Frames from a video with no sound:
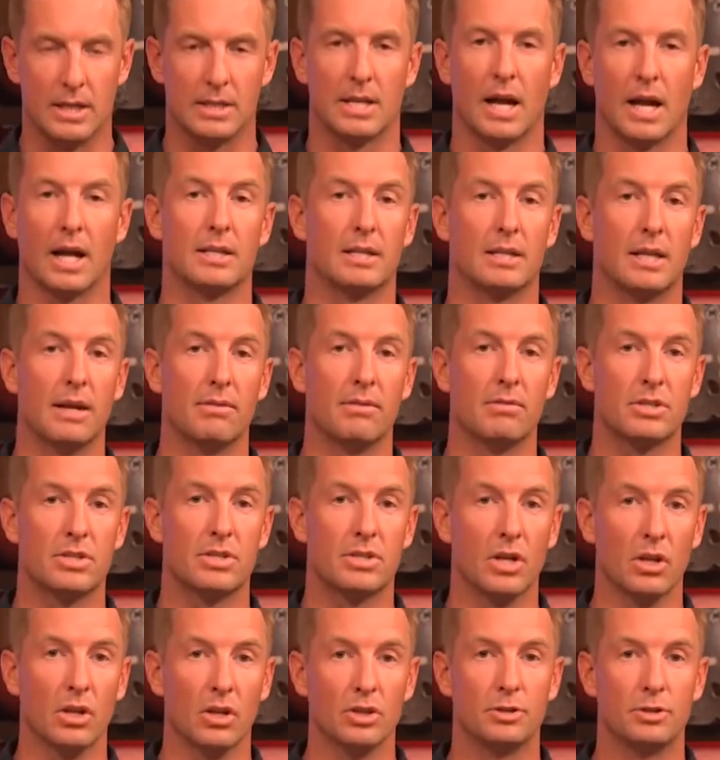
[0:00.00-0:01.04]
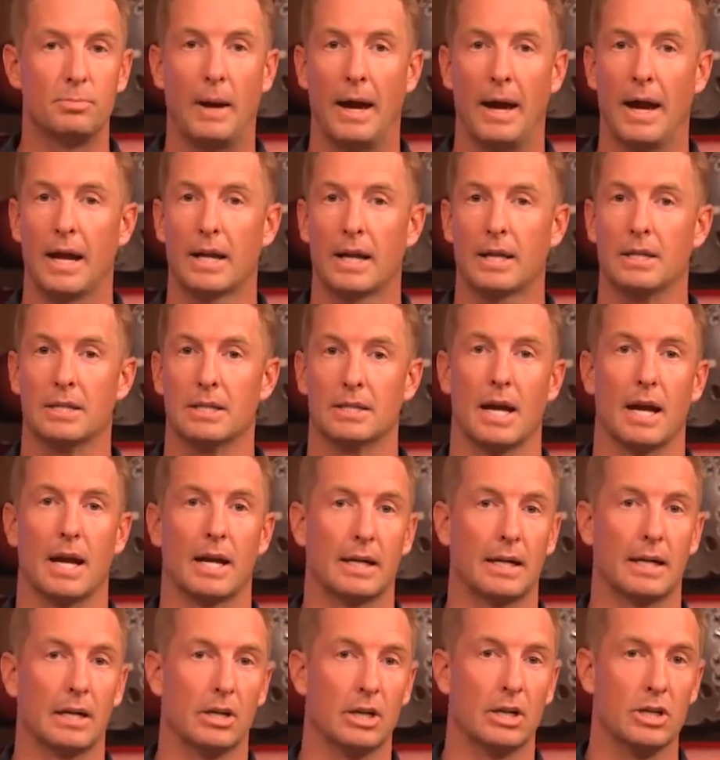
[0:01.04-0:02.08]
He's got David Sills back, he's
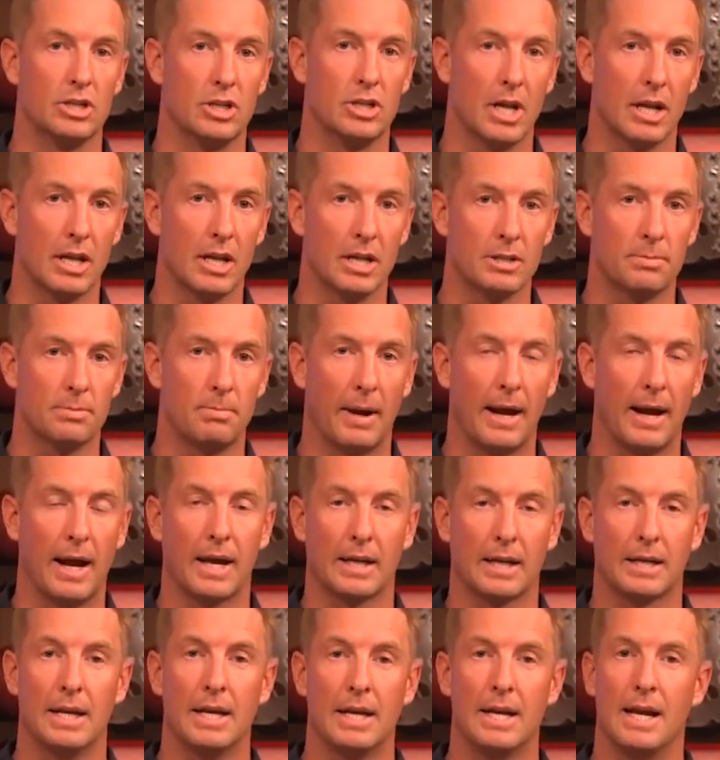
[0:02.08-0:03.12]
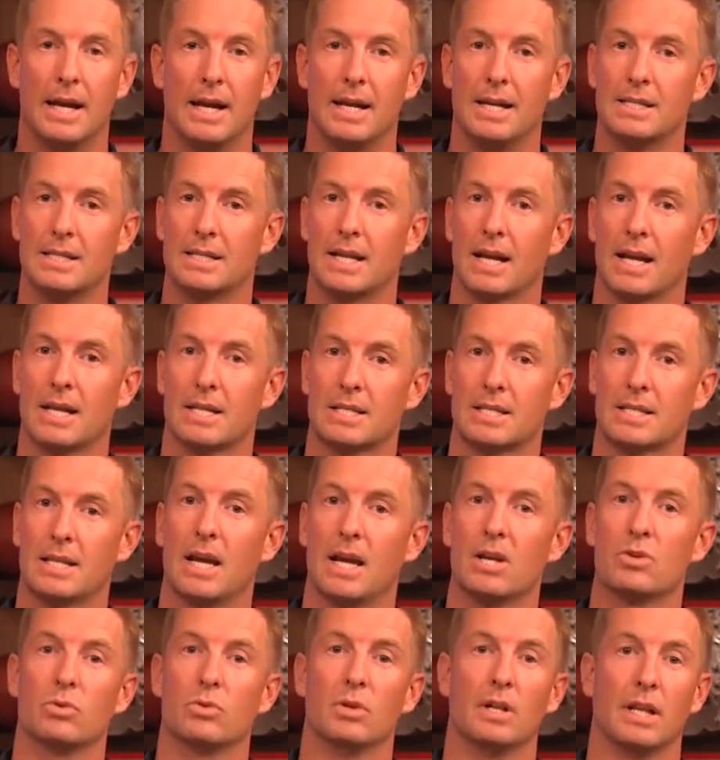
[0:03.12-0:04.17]
got Gary Jennings back, and he's got a
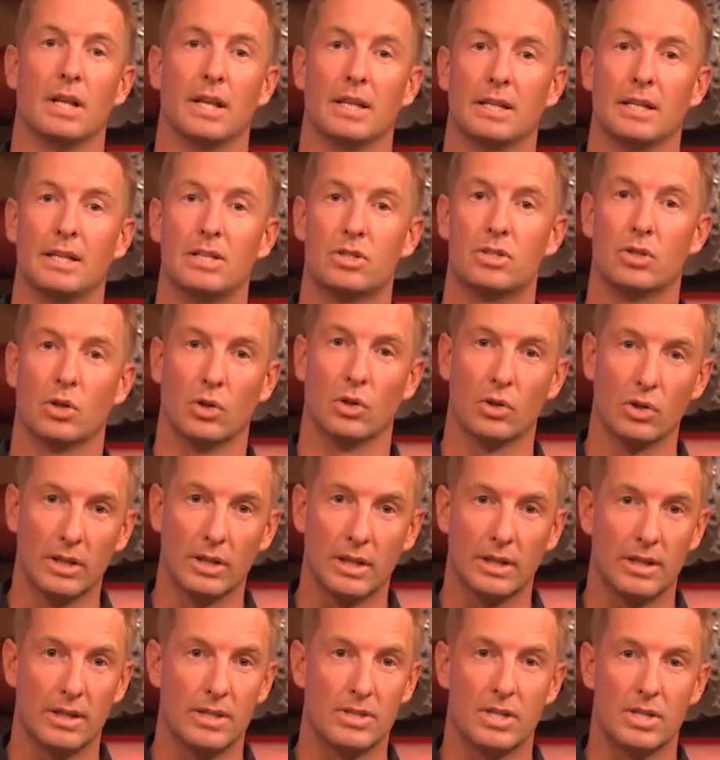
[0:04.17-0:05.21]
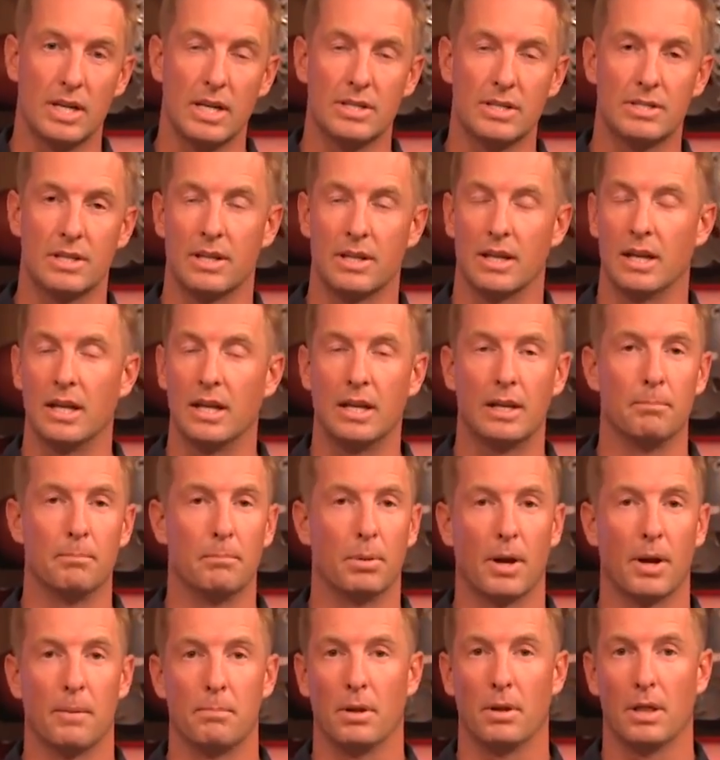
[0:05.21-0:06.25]
schedule, at least early in the season, that he can
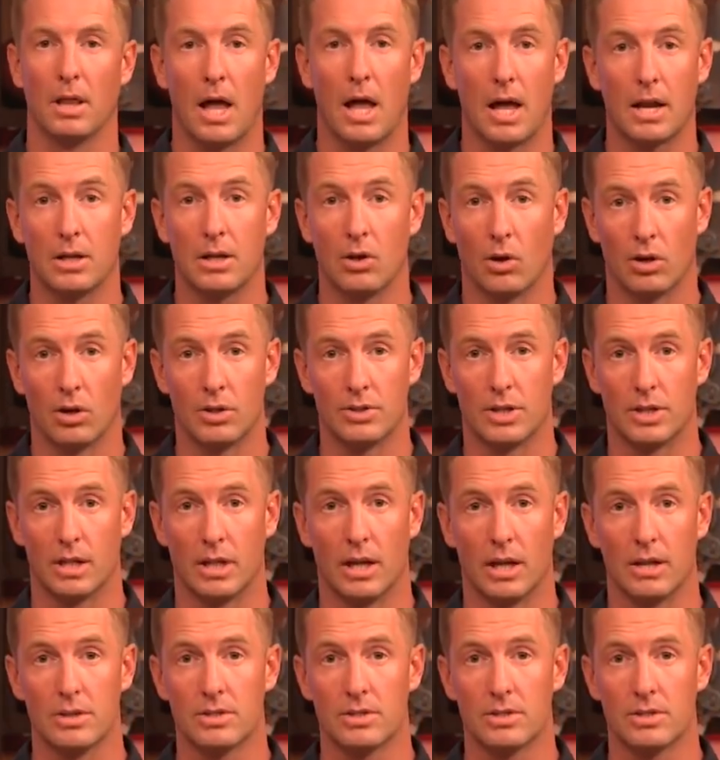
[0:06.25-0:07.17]
put up a lot of yards